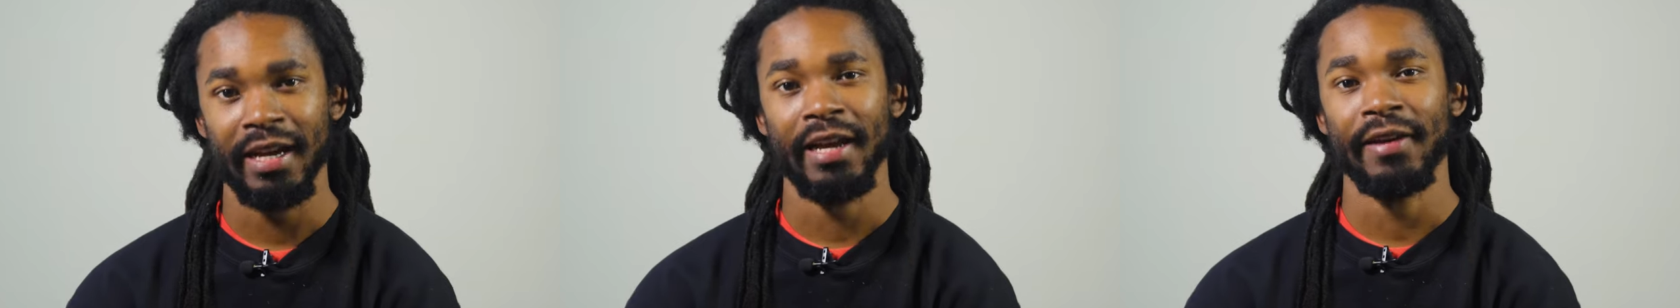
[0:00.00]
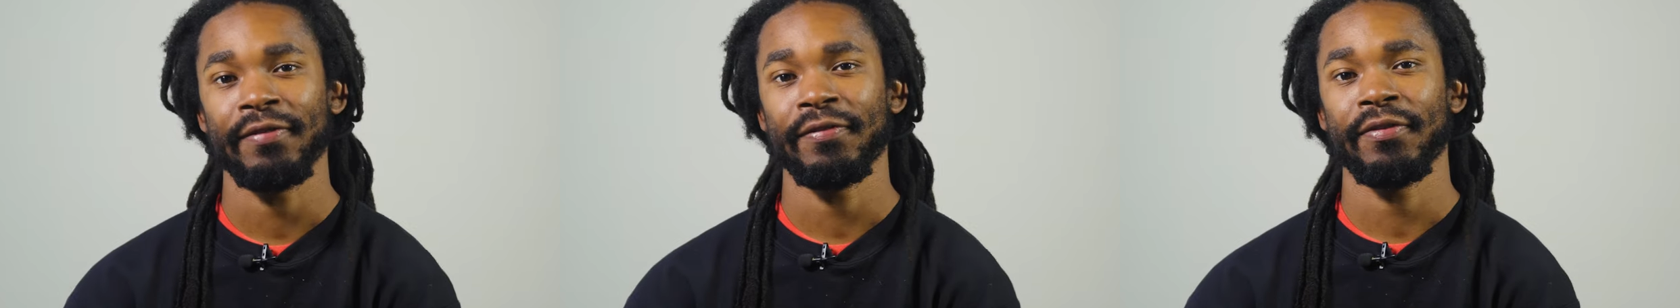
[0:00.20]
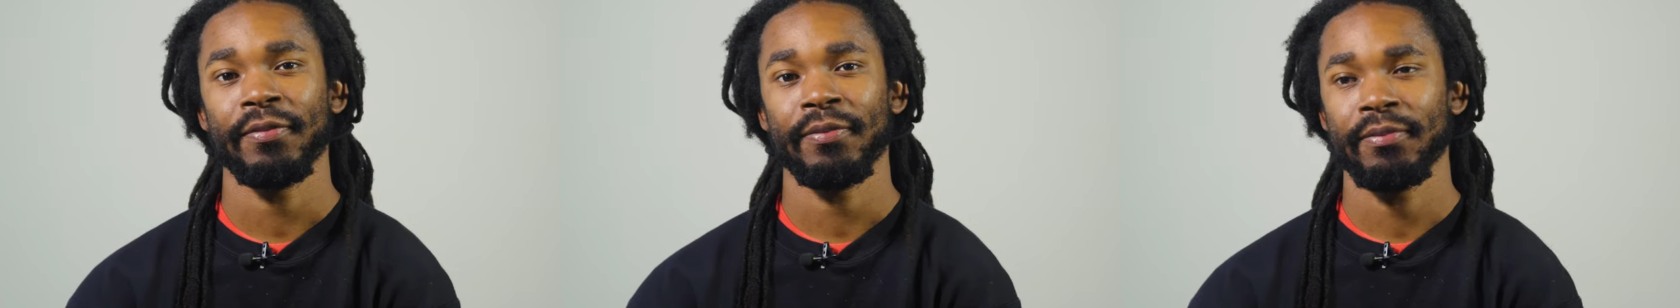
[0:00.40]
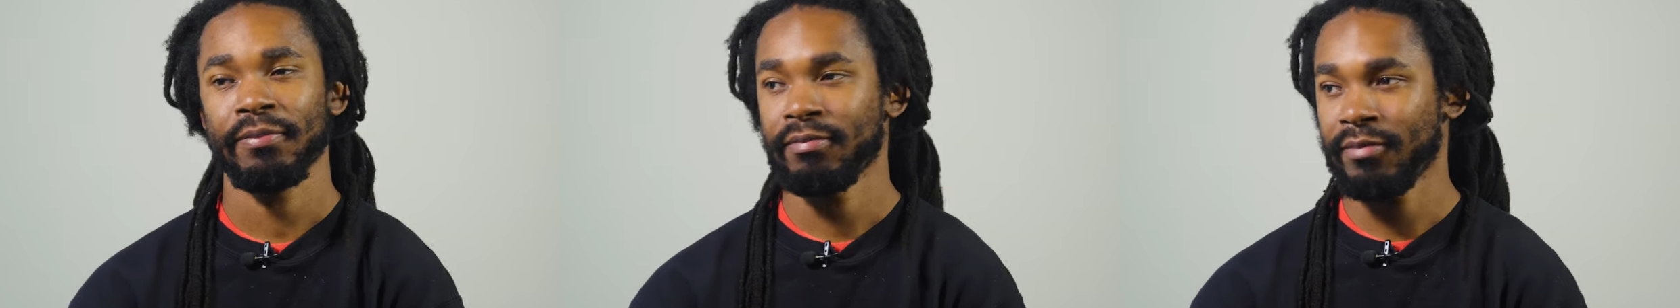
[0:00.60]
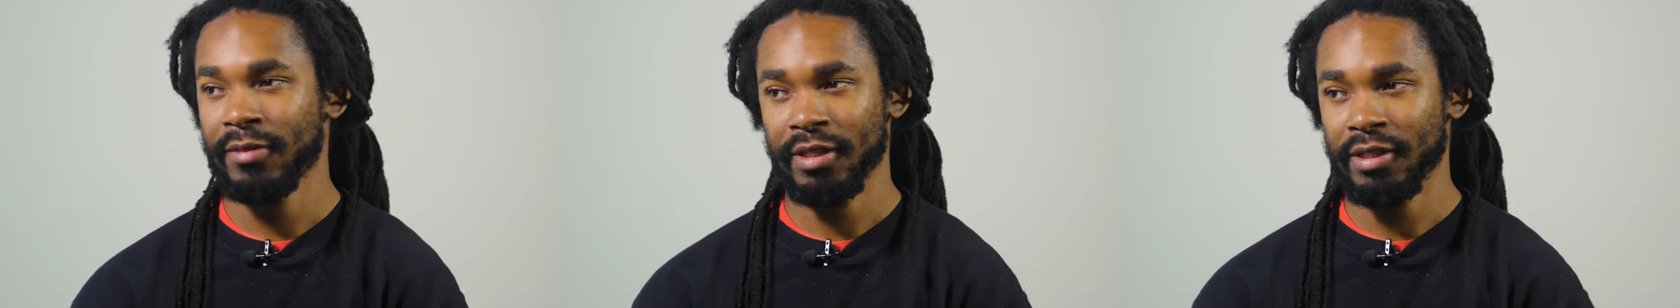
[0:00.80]
I have
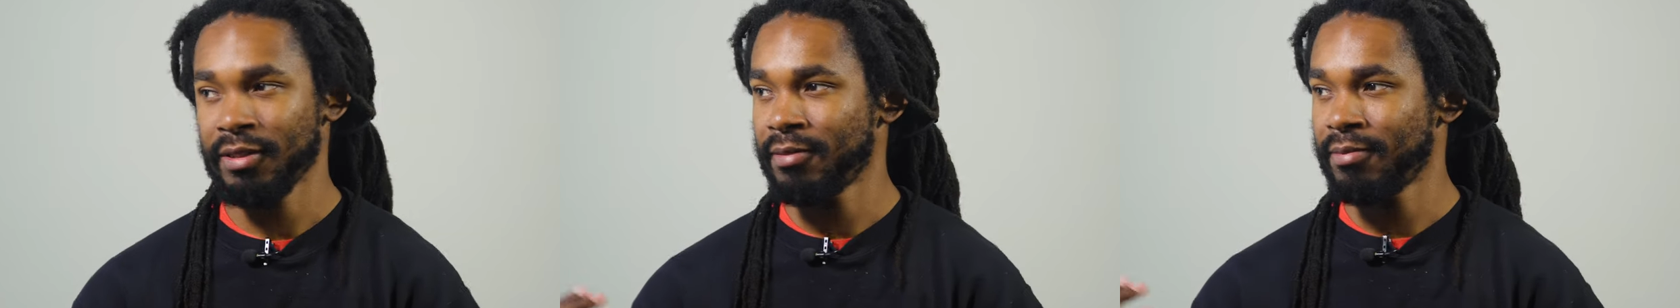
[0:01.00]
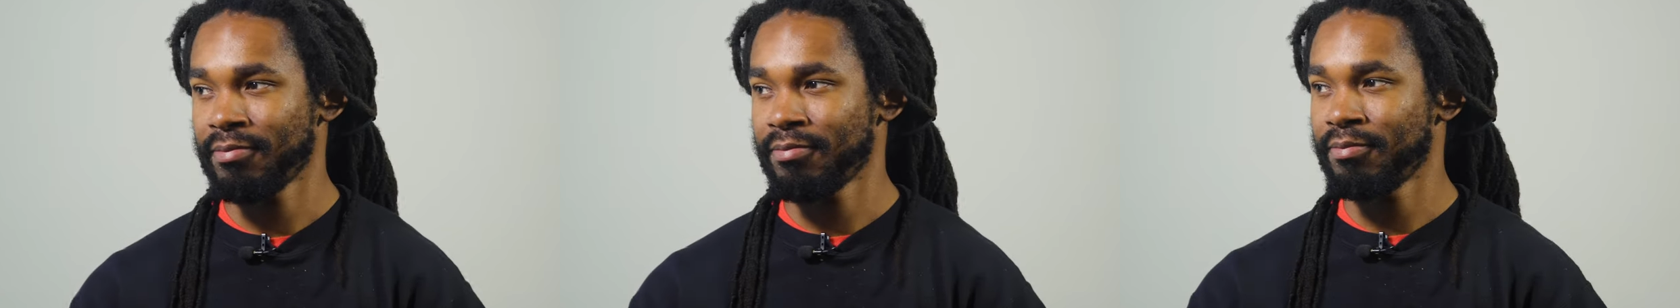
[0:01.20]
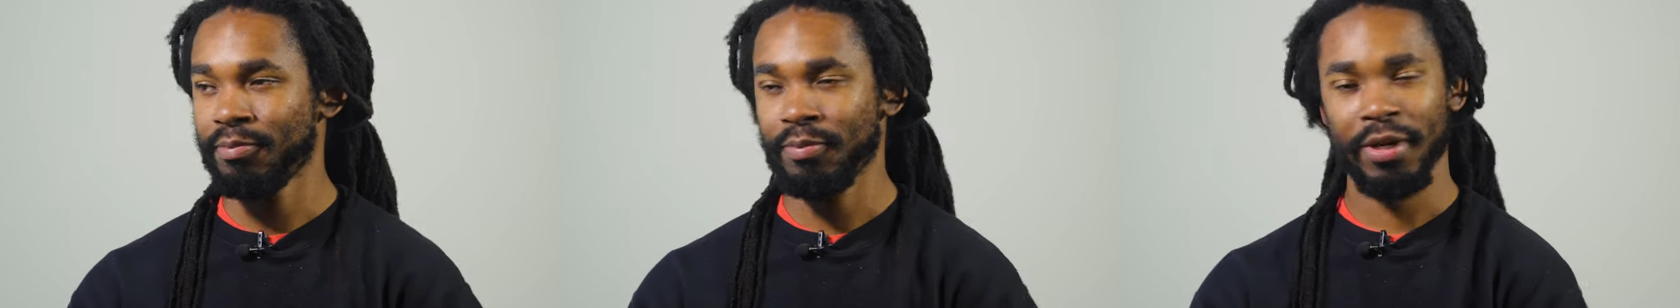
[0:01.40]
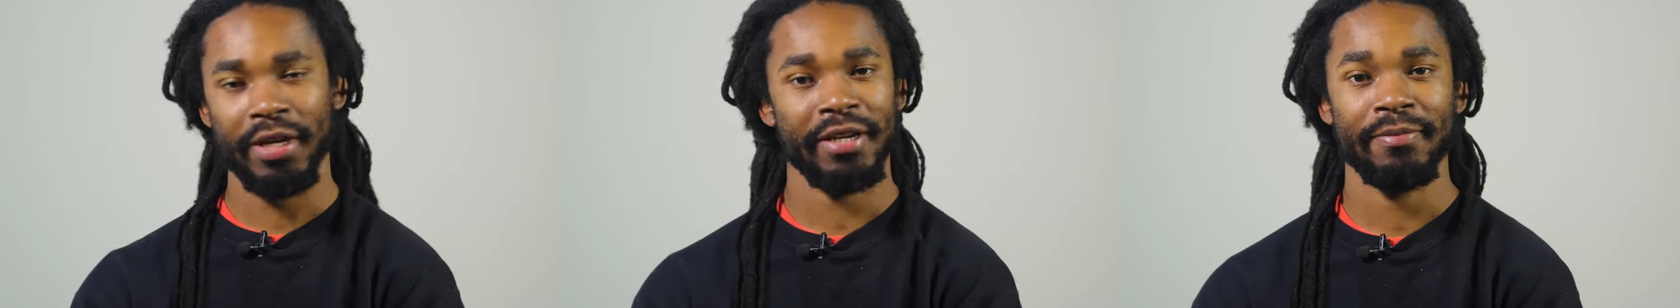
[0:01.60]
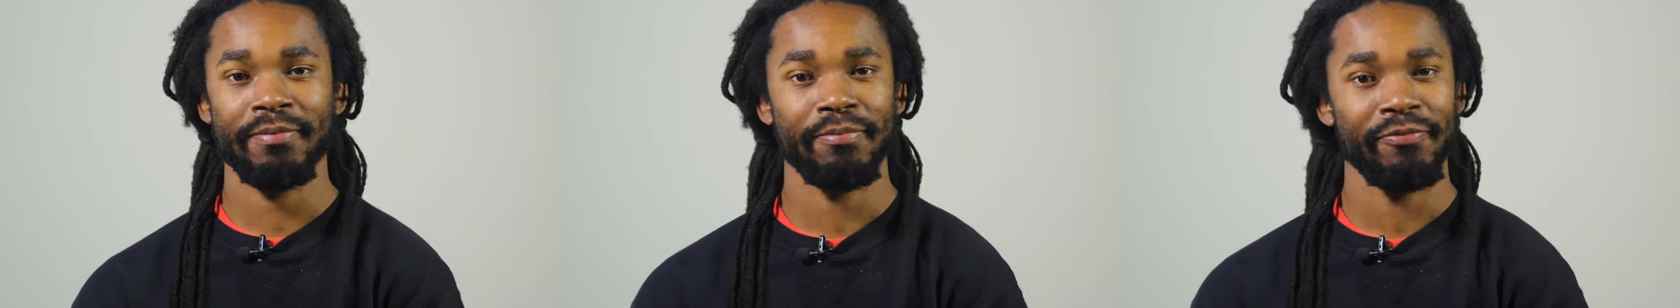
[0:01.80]
this
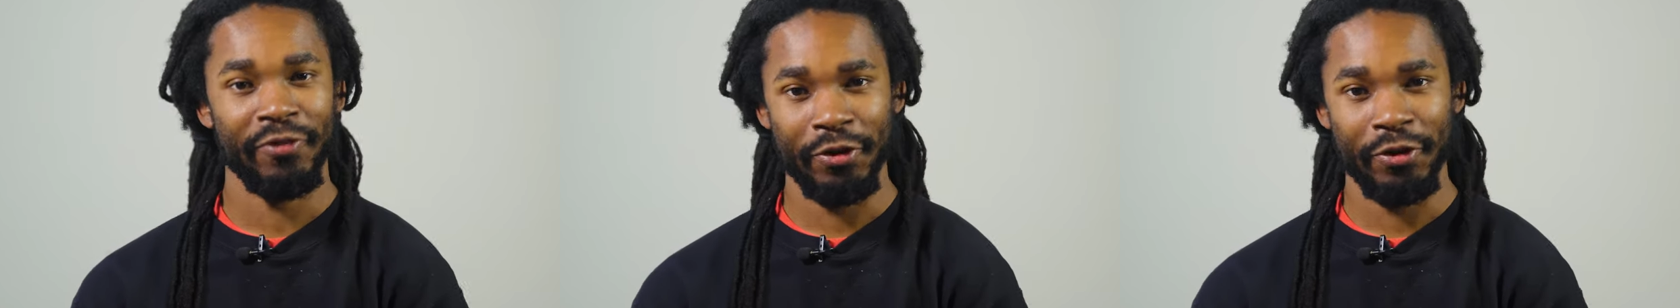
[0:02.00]
big